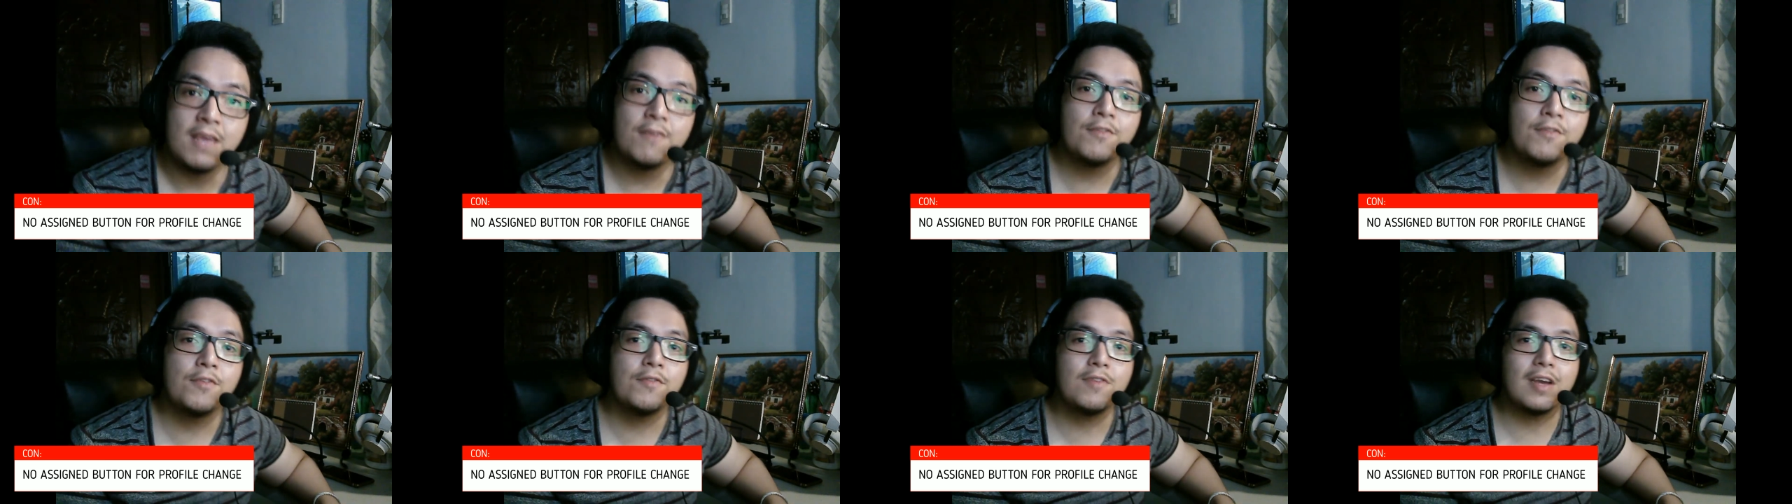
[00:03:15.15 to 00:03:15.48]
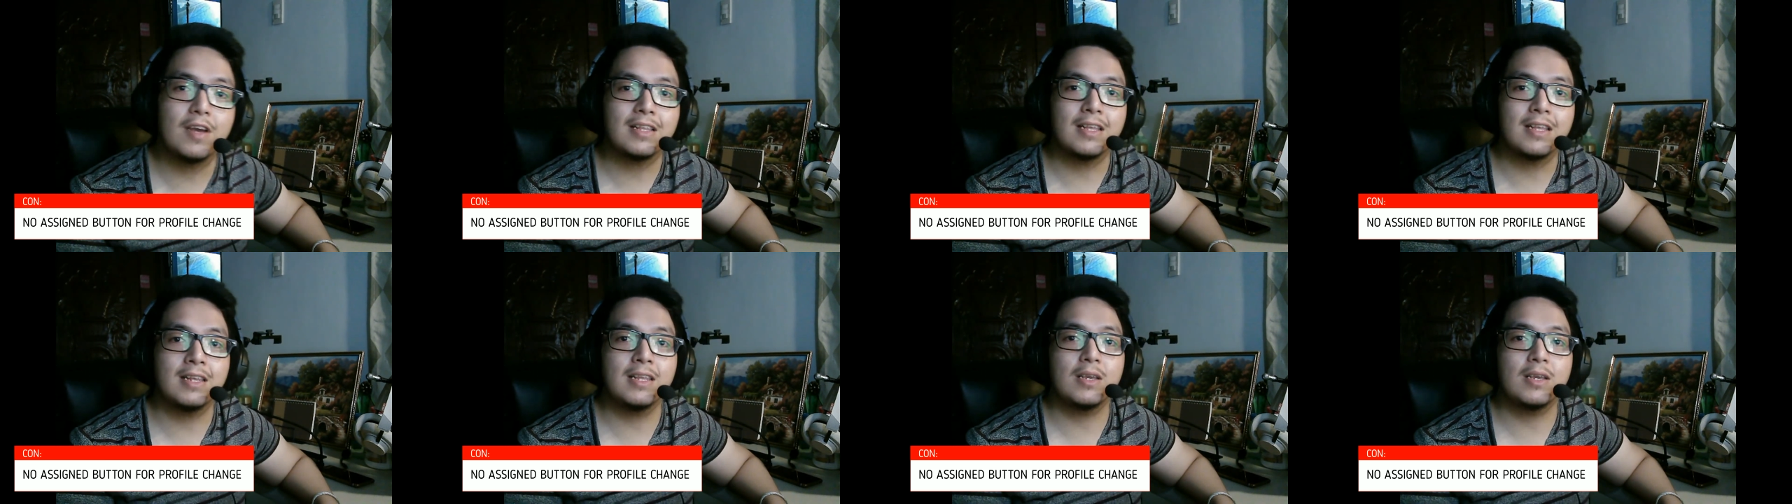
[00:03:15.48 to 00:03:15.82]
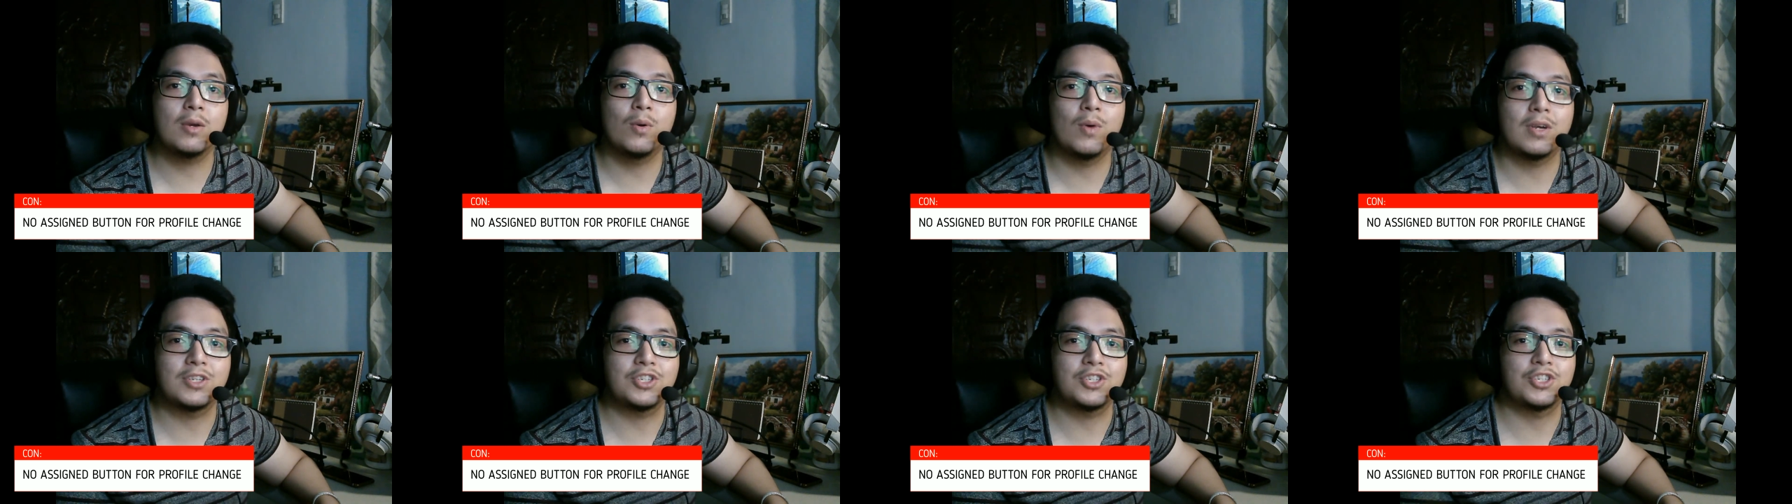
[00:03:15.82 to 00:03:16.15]
If you've got
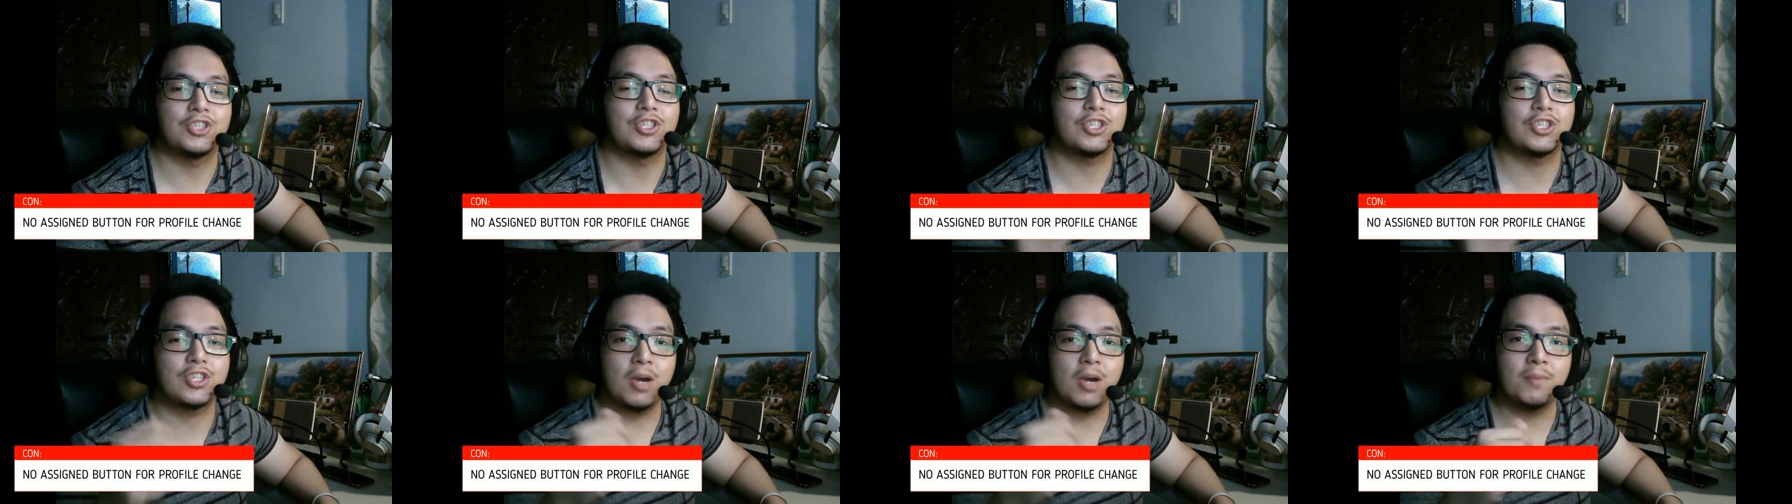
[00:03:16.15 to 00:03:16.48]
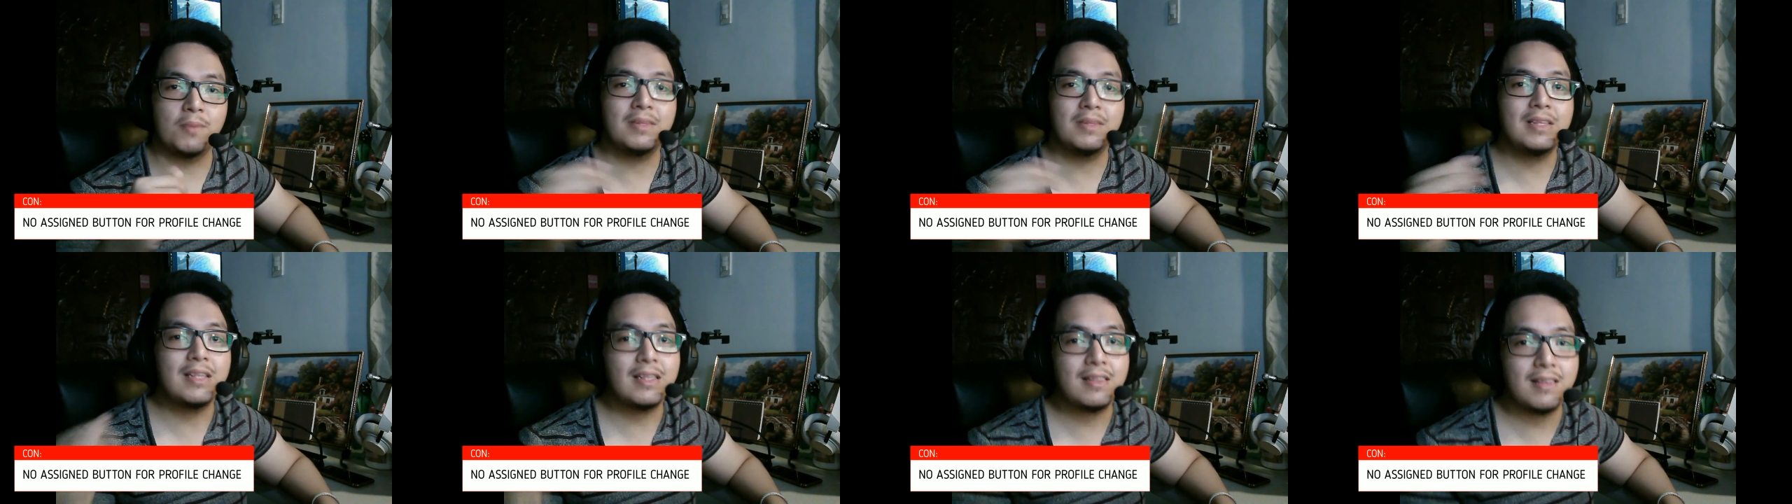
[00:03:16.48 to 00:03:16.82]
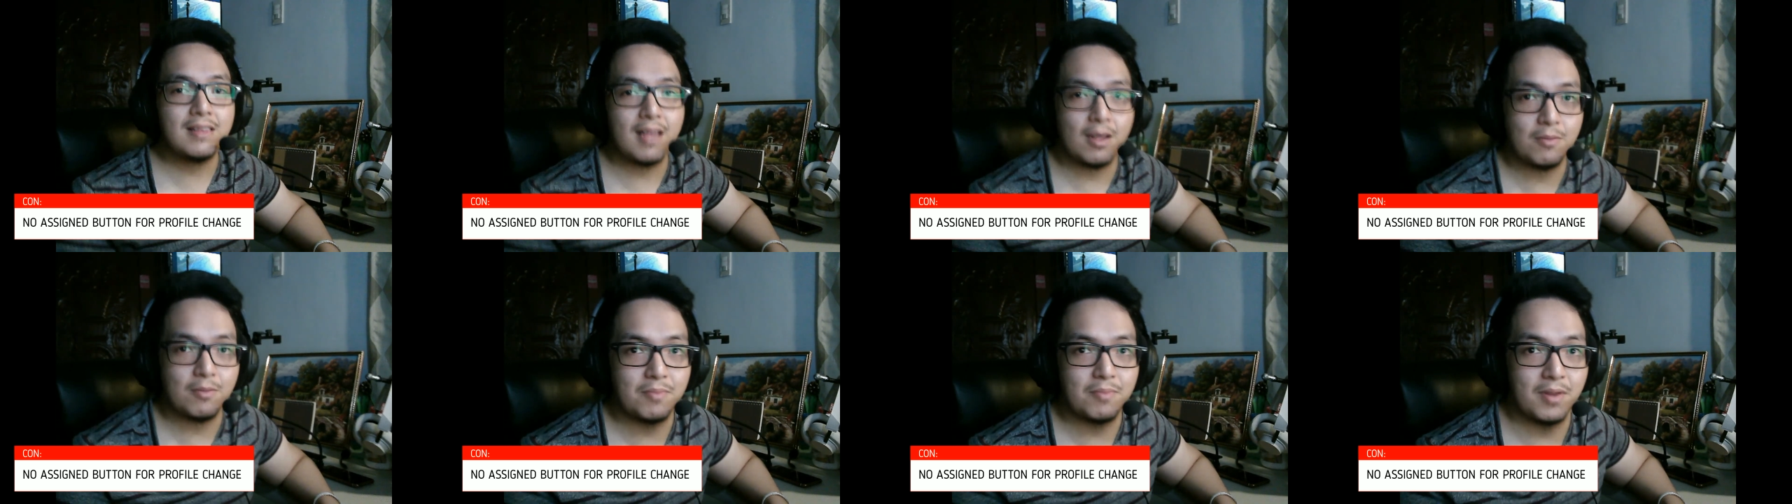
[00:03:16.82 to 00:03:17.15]
any questions, comment
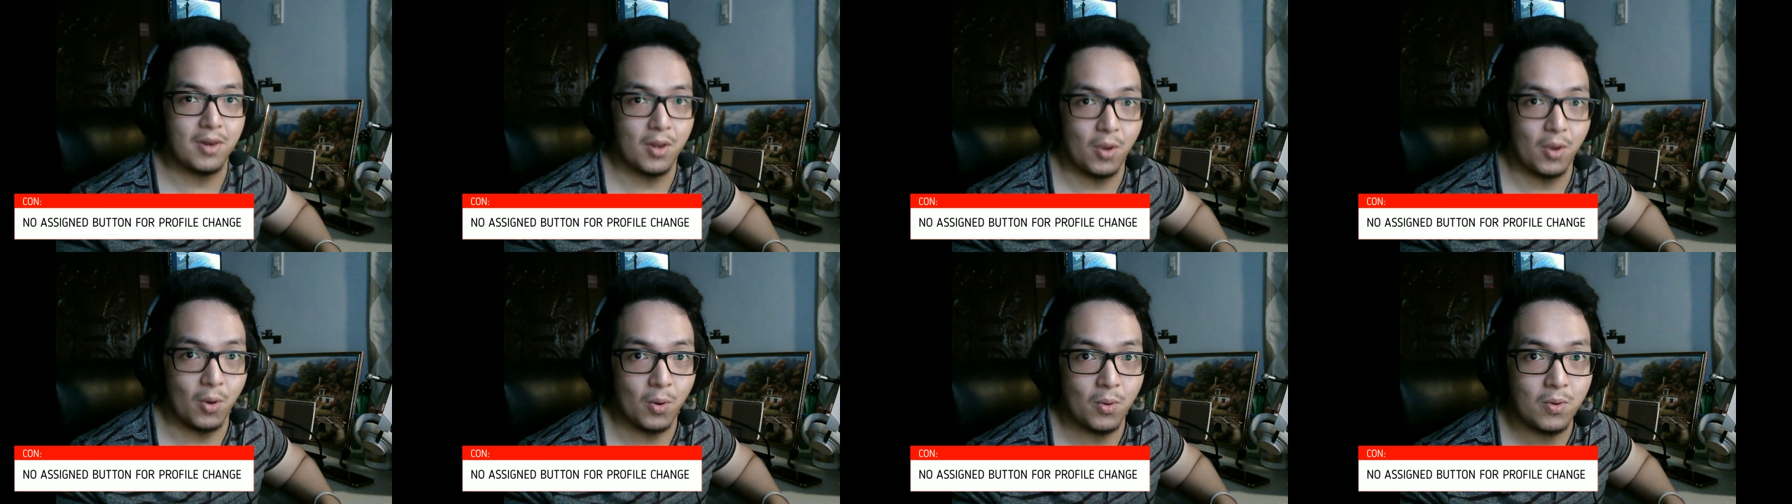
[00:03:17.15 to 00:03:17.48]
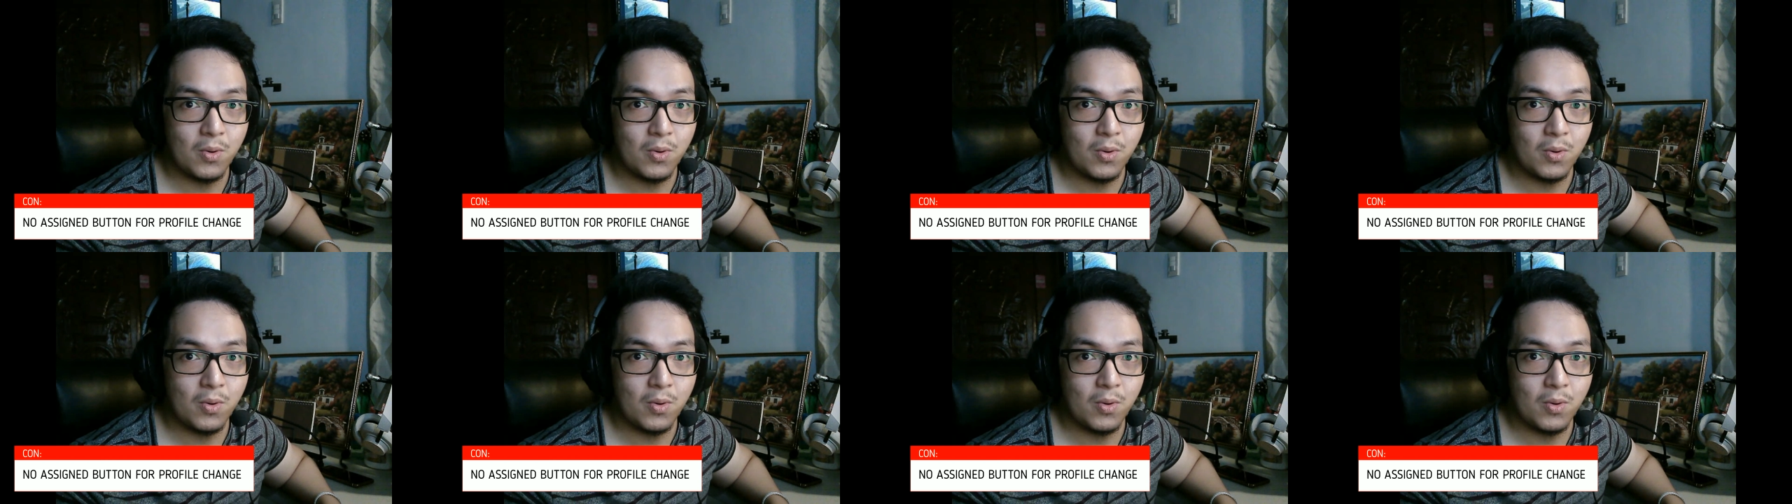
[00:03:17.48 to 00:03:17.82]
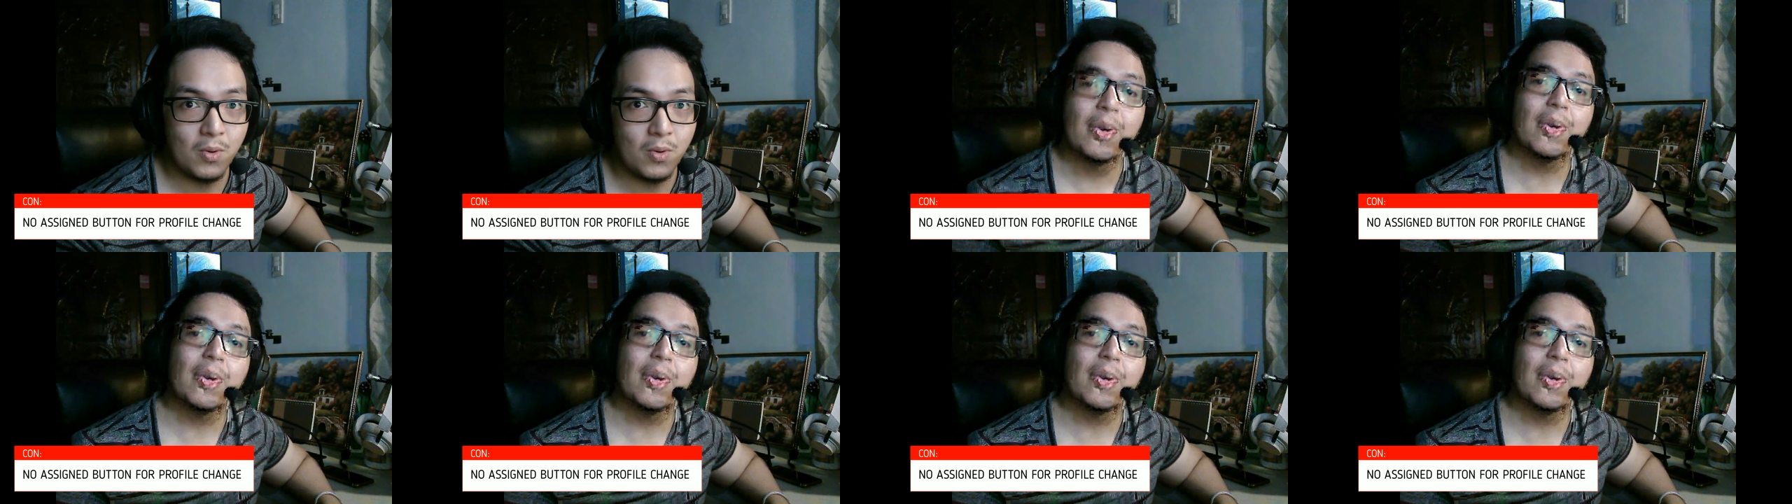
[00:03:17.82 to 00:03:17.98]
it down below.